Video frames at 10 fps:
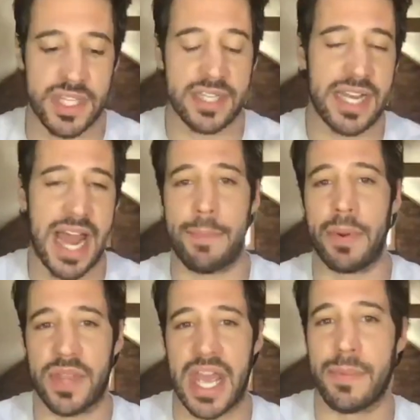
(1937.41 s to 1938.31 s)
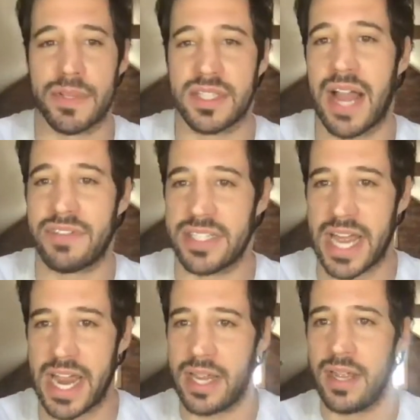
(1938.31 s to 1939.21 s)
things that happen with animals alive
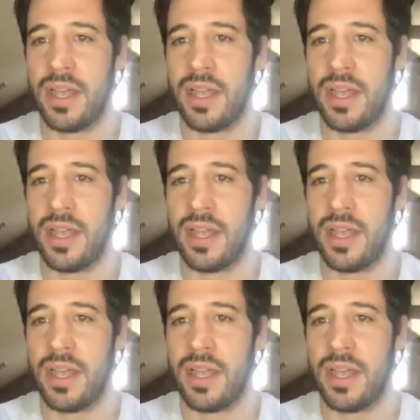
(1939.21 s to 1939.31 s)
today,